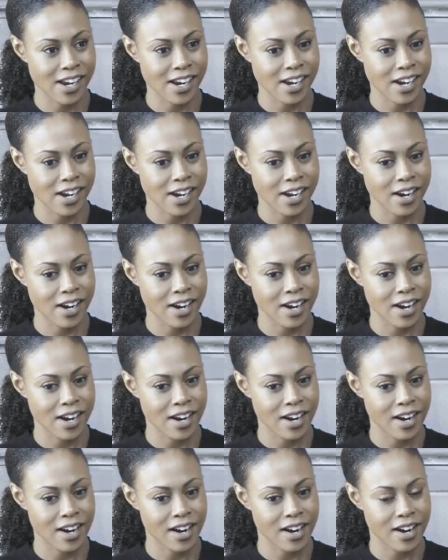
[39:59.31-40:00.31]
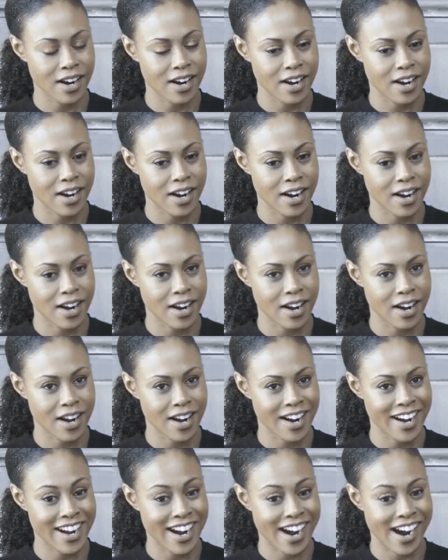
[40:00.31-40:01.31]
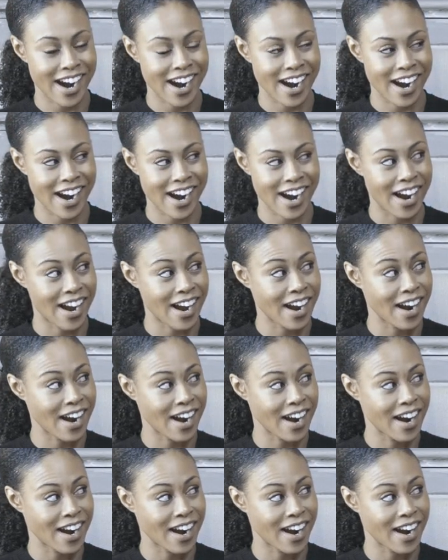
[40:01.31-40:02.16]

[no speech]